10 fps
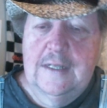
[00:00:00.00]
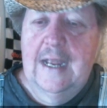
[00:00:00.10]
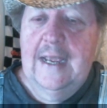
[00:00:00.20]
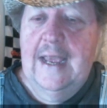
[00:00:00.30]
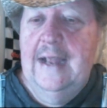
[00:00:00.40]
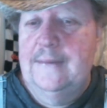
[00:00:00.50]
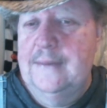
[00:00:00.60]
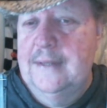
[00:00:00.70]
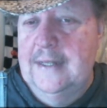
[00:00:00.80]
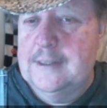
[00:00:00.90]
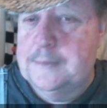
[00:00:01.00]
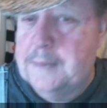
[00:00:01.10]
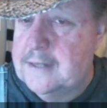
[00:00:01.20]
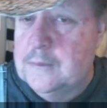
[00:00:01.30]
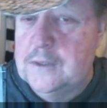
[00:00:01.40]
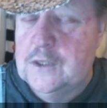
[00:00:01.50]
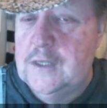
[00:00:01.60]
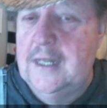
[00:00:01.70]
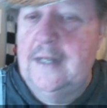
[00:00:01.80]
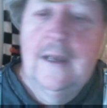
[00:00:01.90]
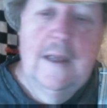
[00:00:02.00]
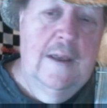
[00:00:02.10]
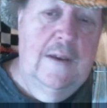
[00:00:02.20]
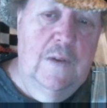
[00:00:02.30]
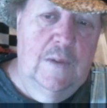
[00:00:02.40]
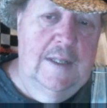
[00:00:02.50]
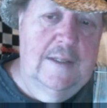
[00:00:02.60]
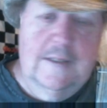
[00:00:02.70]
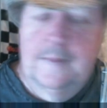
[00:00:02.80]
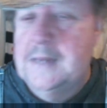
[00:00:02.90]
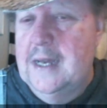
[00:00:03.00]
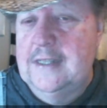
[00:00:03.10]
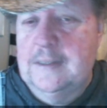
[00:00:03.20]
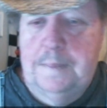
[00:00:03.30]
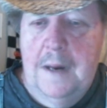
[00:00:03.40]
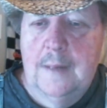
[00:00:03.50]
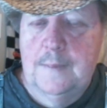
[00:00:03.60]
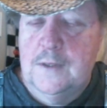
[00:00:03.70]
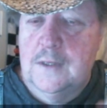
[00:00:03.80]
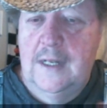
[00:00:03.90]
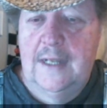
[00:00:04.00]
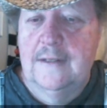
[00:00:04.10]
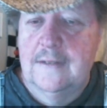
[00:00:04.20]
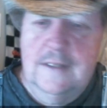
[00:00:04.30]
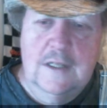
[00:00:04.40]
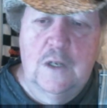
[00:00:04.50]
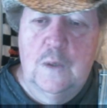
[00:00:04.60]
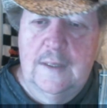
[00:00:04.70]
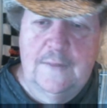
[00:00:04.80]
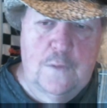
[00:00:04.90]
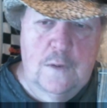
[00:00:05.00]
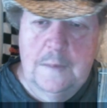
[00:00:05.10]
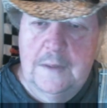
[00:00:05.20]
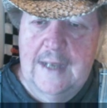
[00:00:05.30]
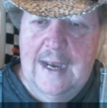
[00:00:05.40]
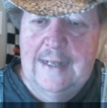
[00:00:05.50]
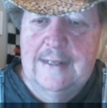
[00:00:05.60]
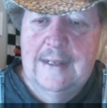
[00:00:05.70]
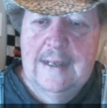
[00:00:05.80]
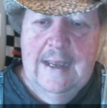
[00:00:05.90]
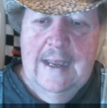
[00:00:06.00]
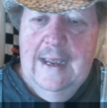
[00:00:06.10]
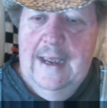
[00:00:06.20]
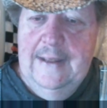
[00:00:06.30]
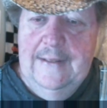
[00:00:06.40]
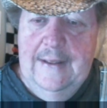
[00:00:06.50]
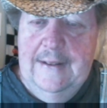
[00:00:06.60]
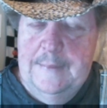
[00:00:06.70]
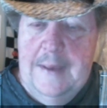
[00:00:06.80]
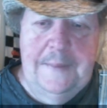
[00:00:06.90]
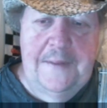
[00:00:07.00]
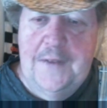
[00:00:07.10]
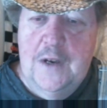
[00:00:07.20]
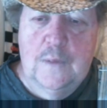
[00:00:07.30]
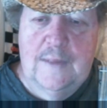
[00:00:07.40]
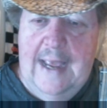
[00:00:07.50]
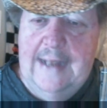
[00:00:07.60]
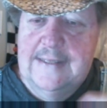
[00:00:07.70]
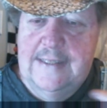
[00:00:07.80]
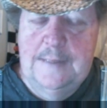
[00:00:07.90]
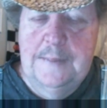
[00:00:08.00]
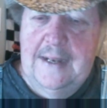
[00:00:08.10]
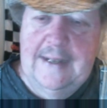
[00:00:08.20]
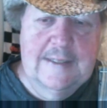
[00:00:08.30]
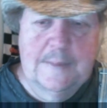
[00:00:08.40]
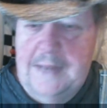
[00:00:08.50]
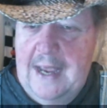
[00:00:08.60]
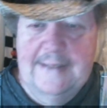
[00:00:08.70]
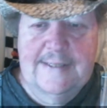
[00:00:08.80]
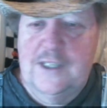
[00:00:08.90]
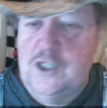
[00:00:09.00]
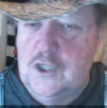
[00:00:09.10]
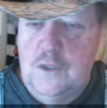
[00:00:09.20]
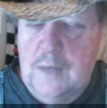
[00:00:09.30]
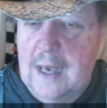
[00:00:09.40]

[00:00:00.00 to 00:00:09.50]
I can't really express what you need. You'll need some nice pumps or heels to go on the formal night. And then maybe if you go dancing, you might need some dancing shoes.